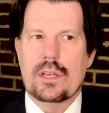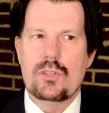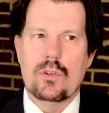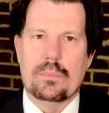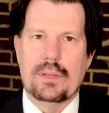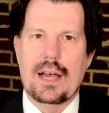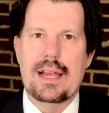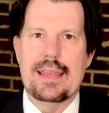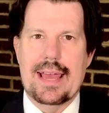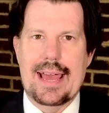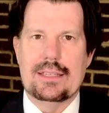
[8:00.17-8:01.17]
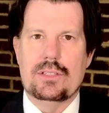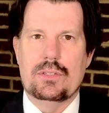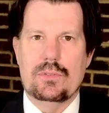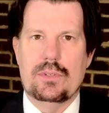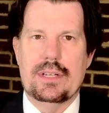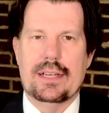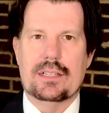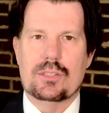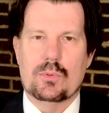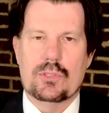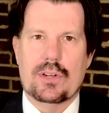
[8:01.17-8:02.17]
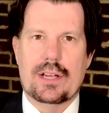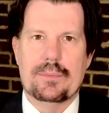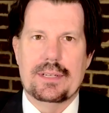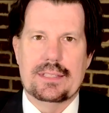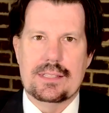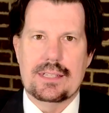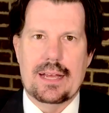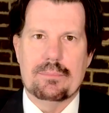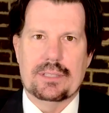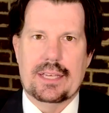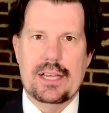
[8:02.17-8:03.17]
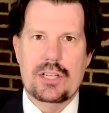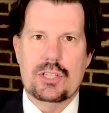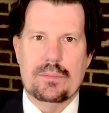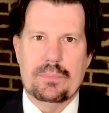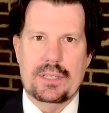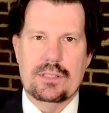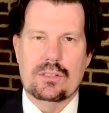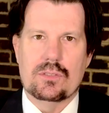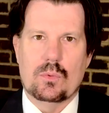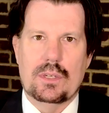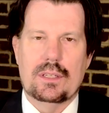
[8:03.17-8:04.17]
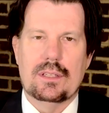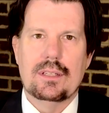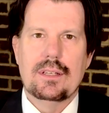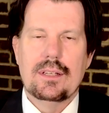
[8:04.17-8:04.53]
could you apply that to today? Because we're trying to make this an application piece as well.